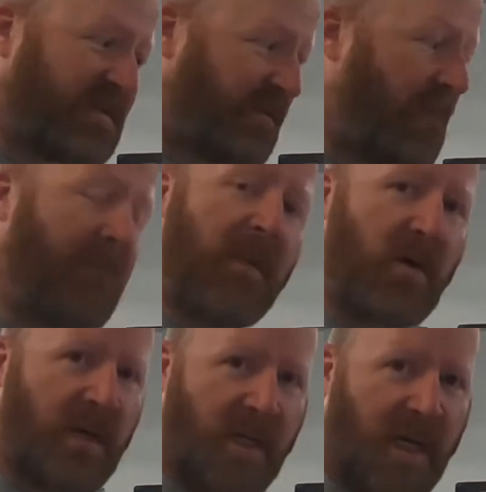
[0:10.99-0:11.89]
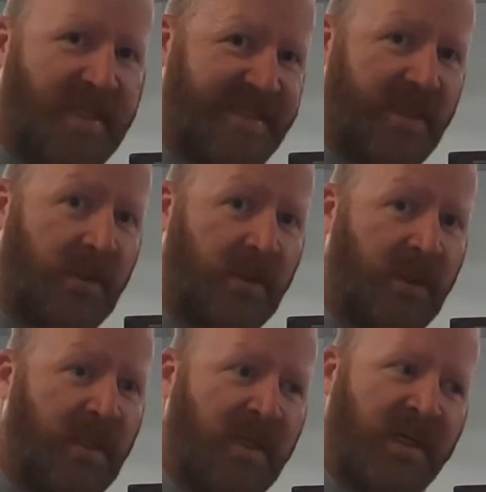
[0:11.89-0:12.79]
Smoking hot deal.
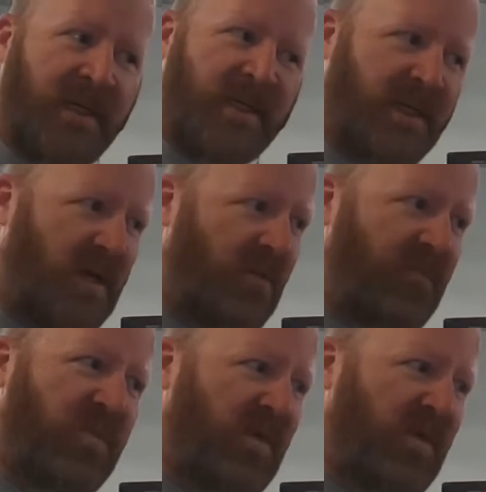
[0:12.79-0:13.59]
You know,